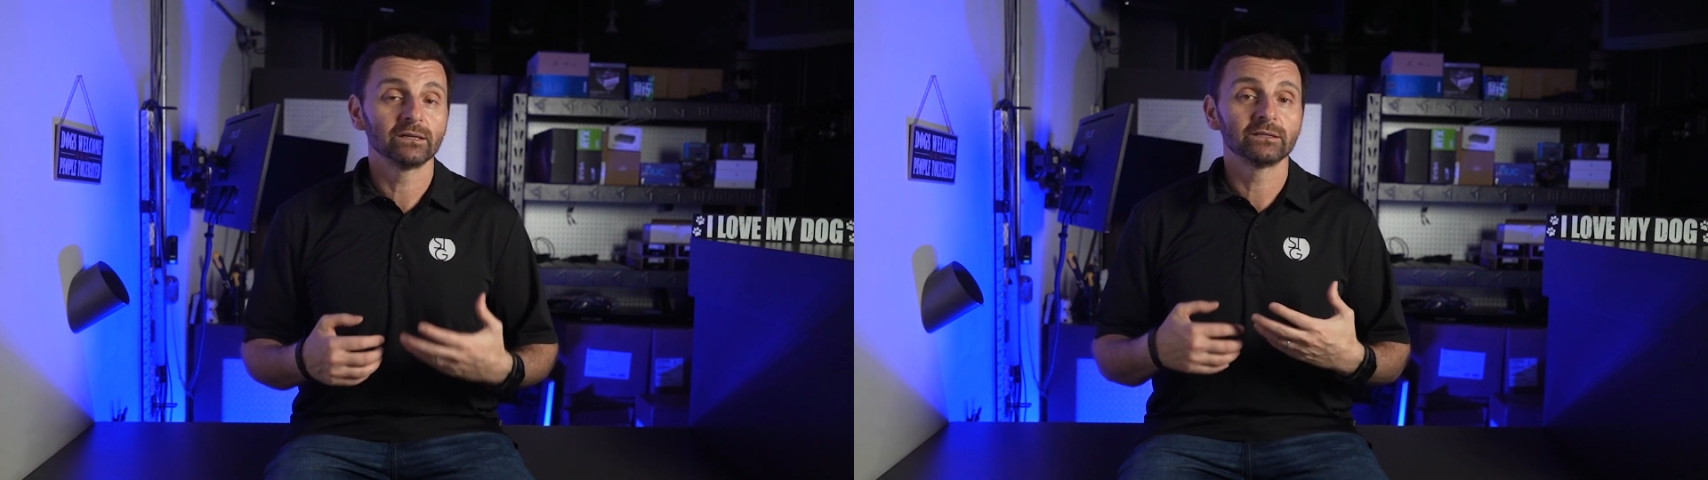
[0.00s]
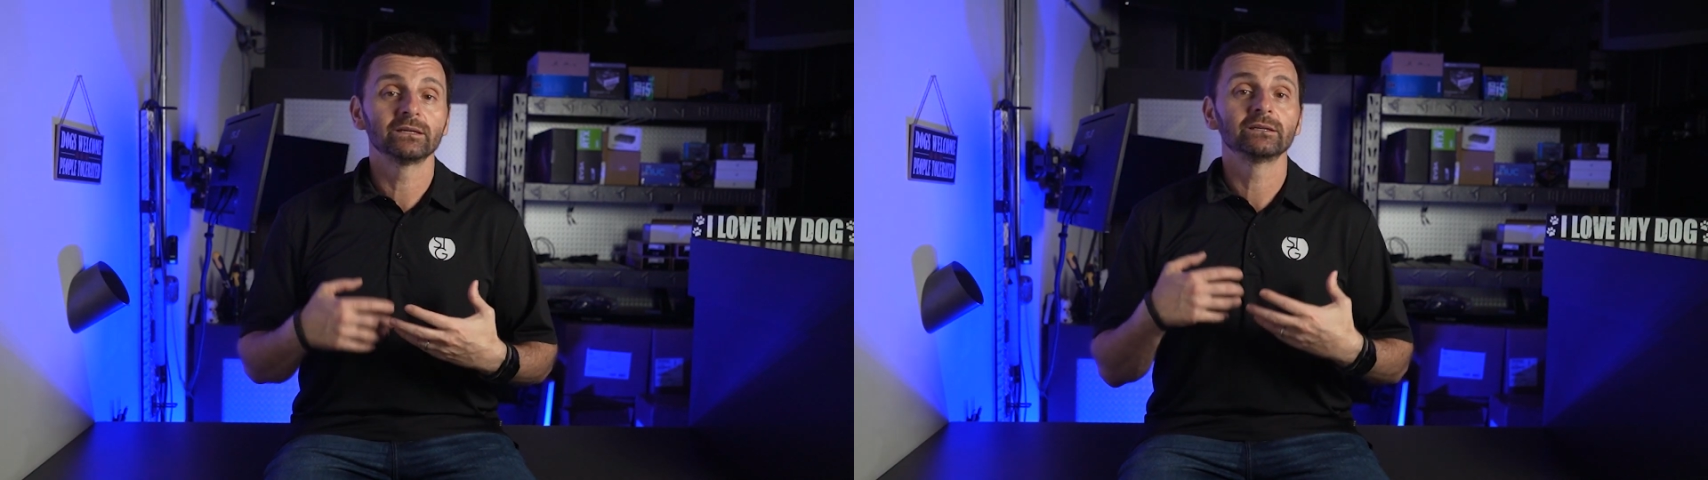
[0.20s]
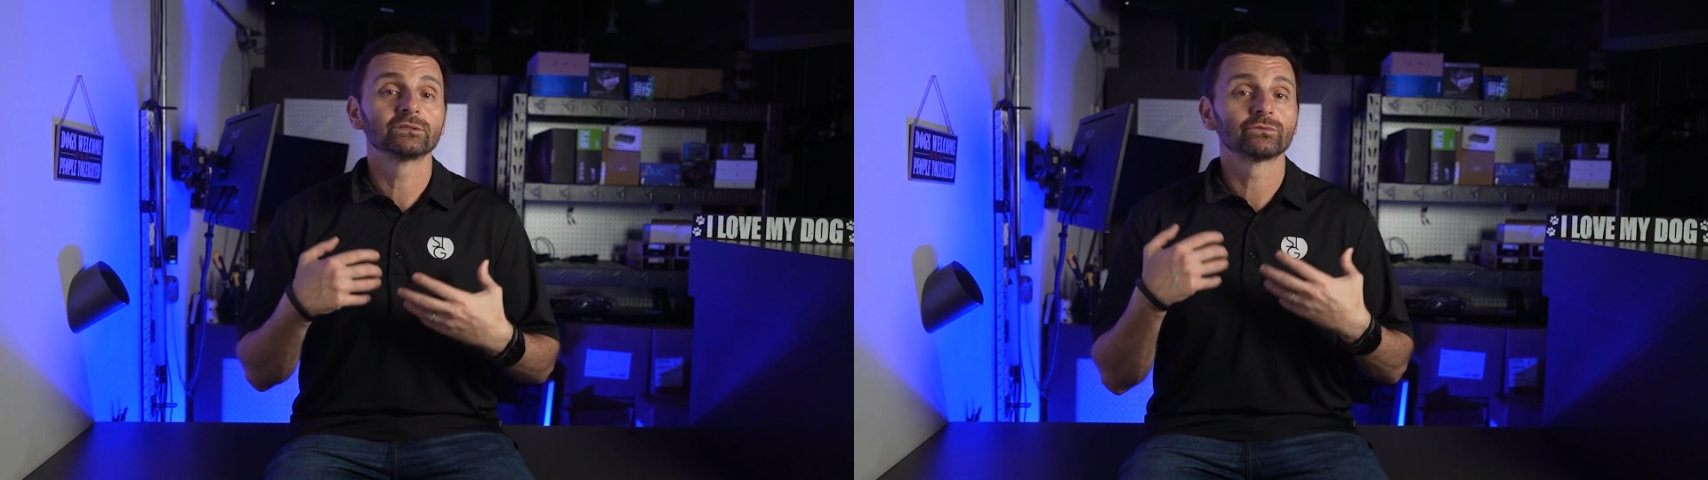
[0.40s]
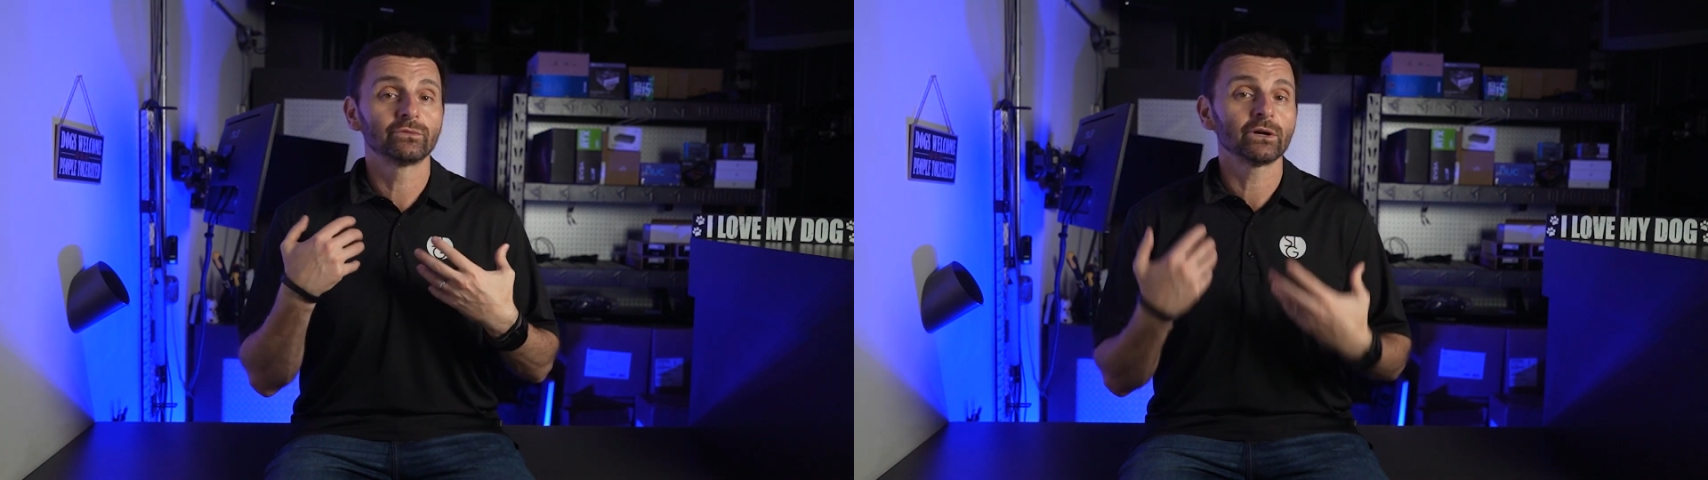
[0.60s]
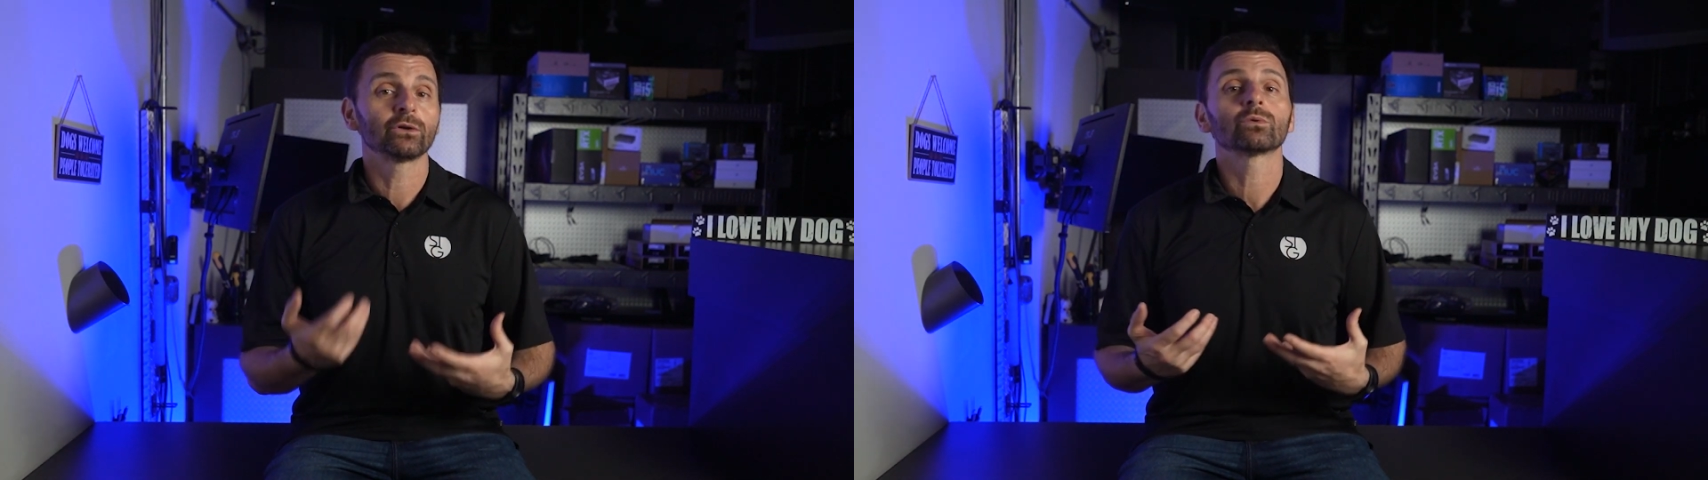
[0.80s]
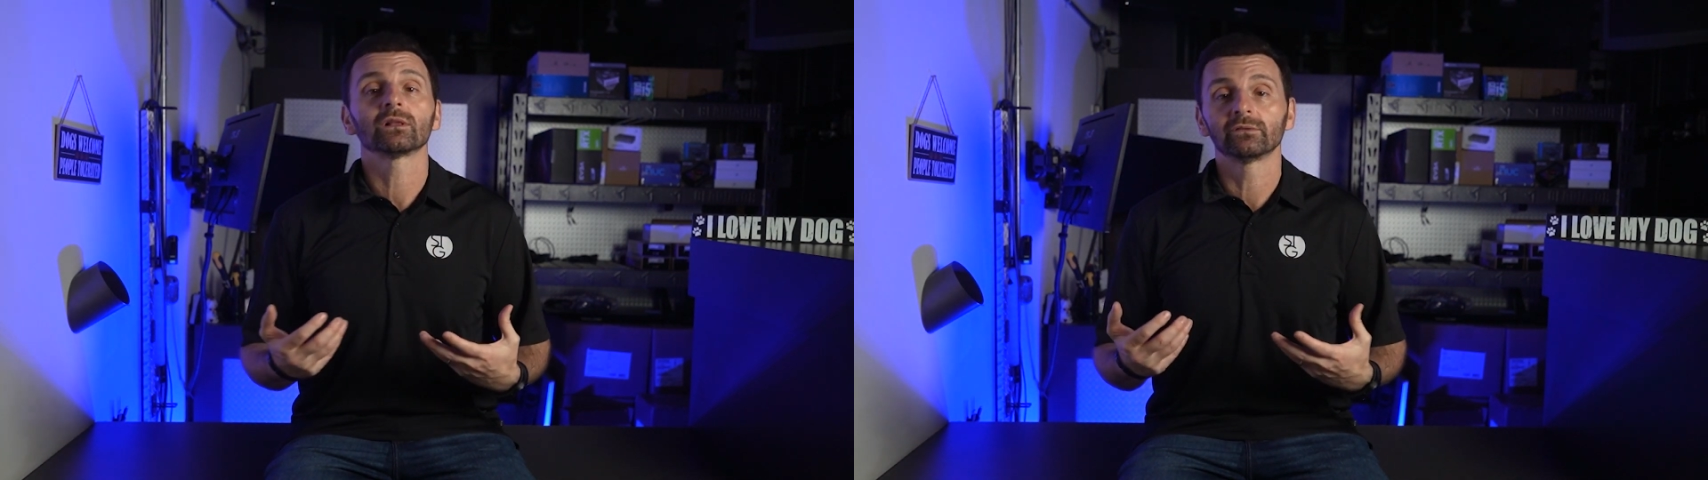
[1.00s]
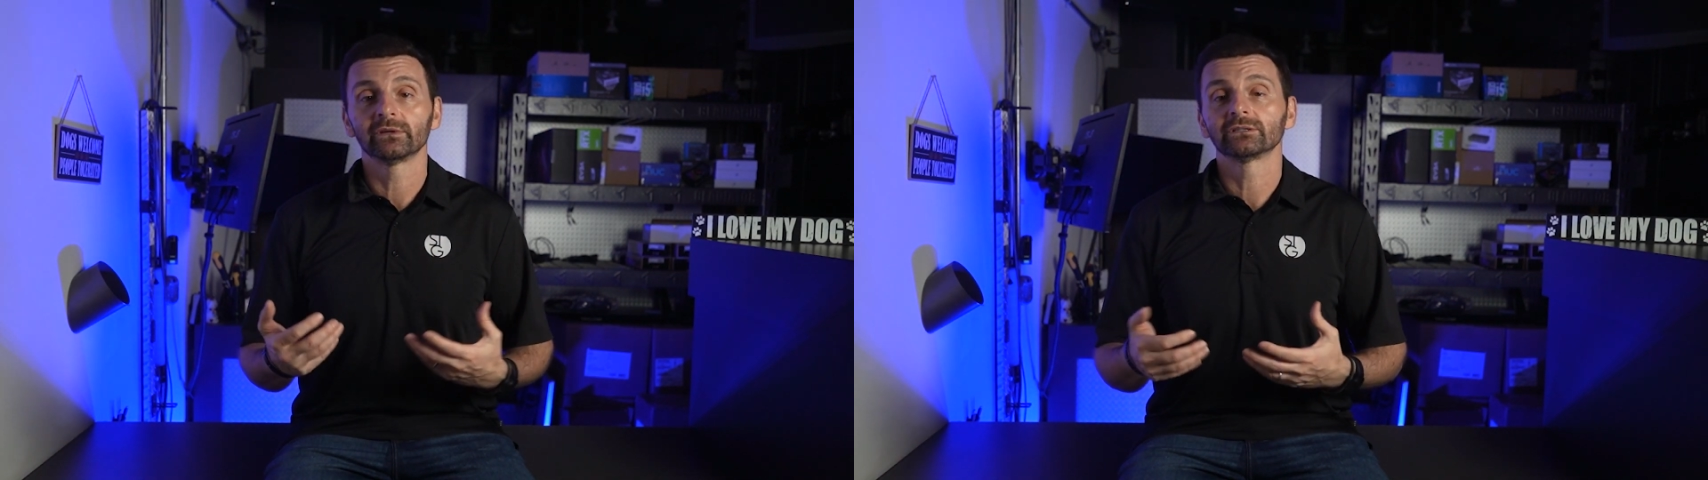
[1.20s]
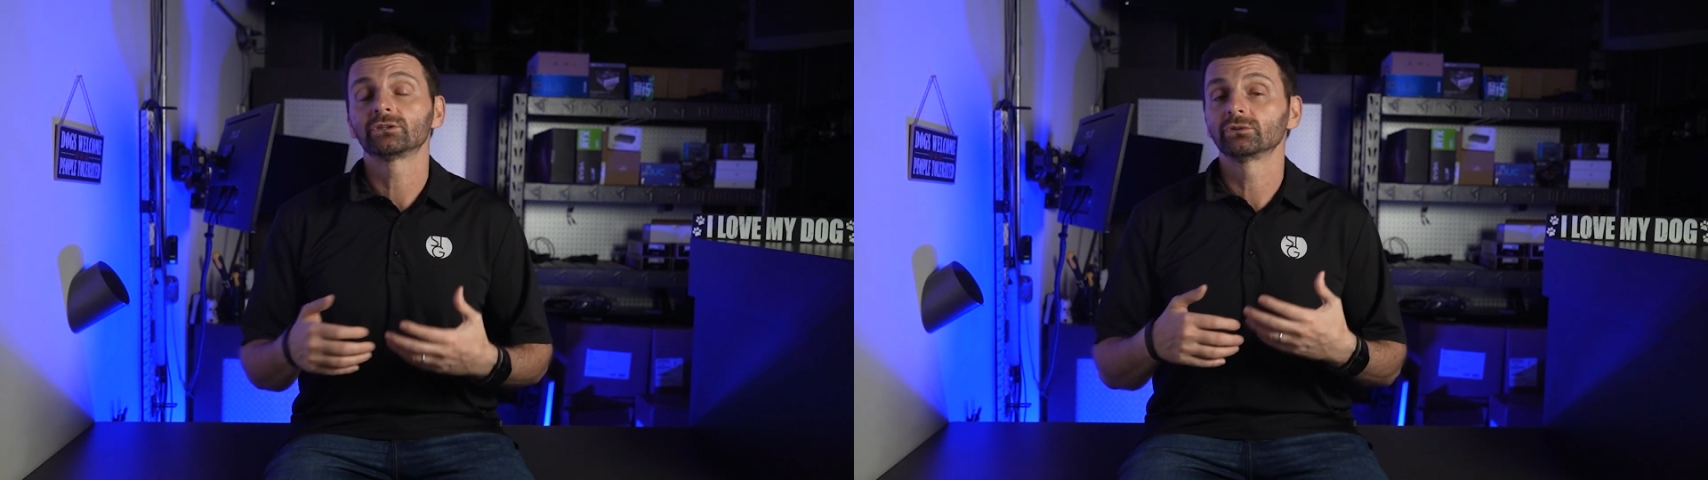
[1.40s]
is very
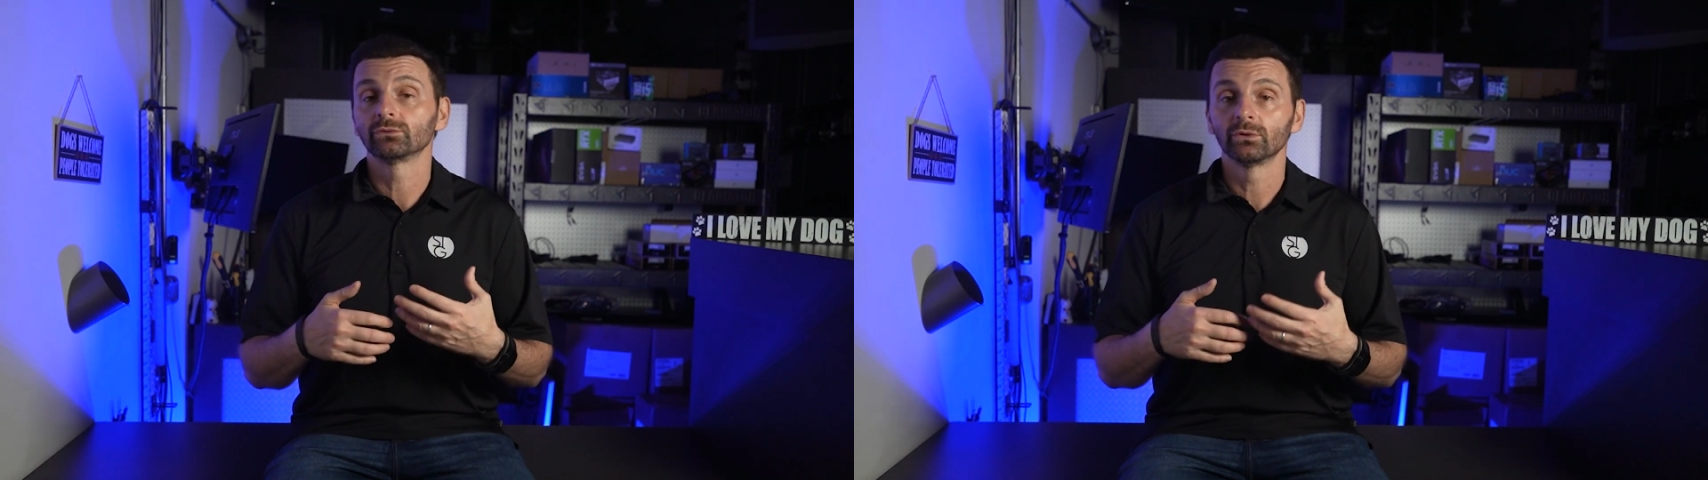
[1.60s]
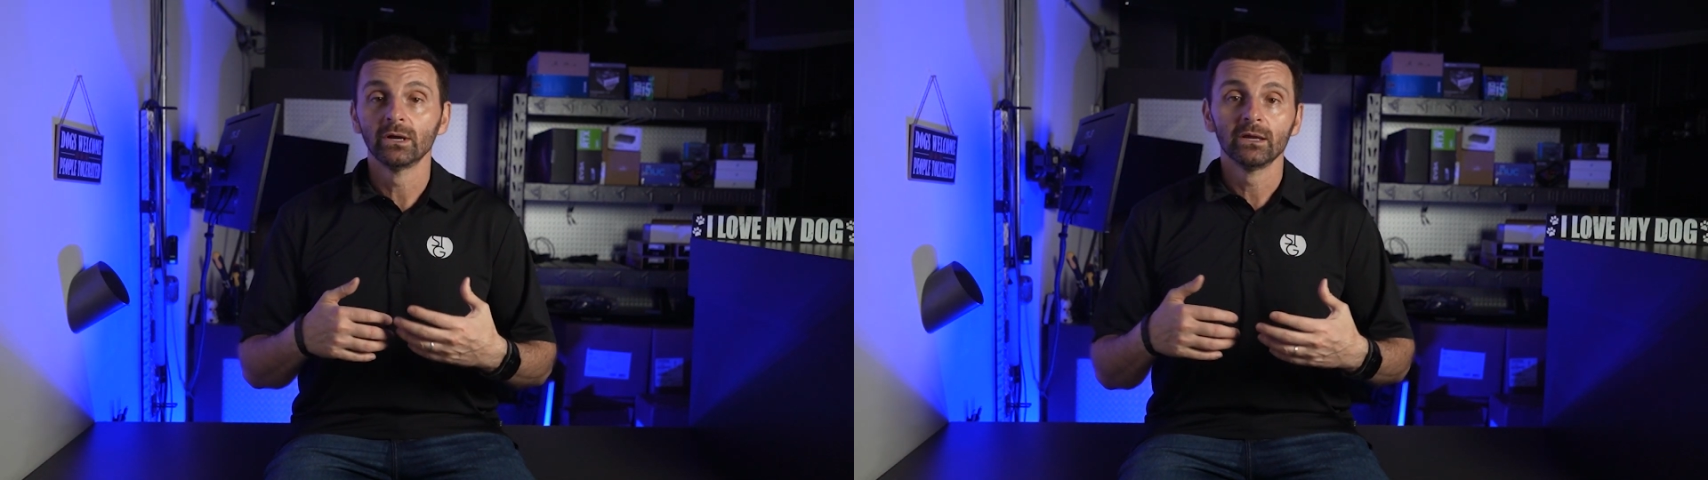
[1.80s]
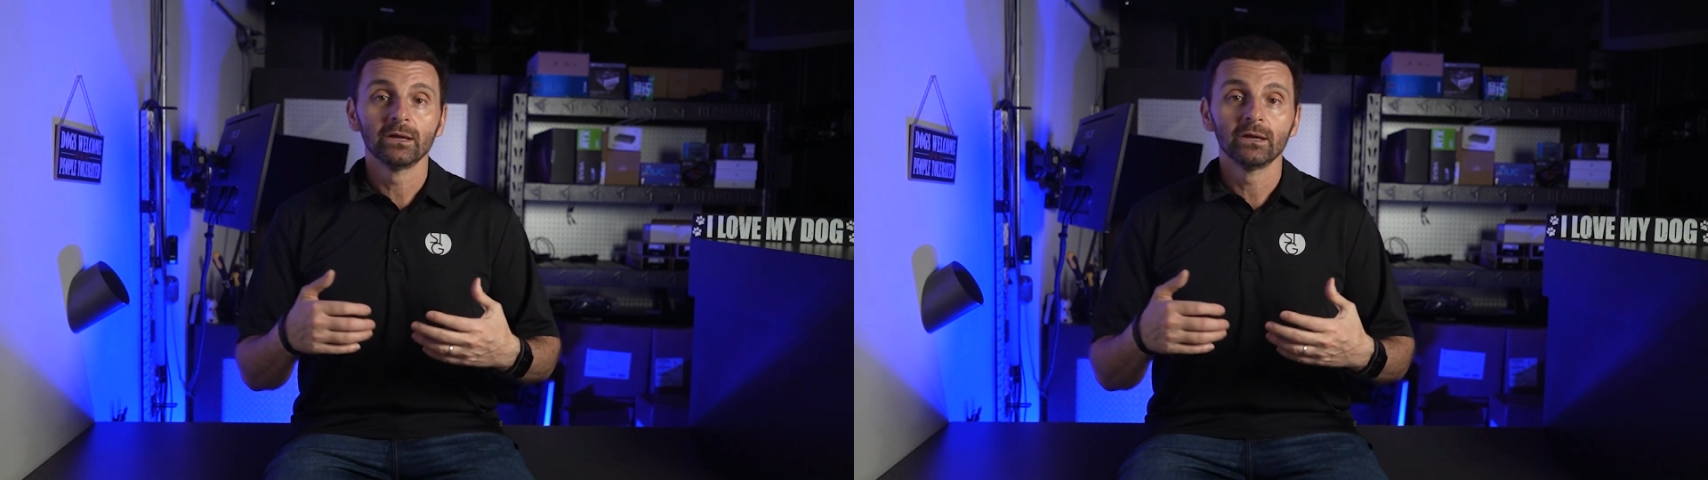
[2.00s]
relevant to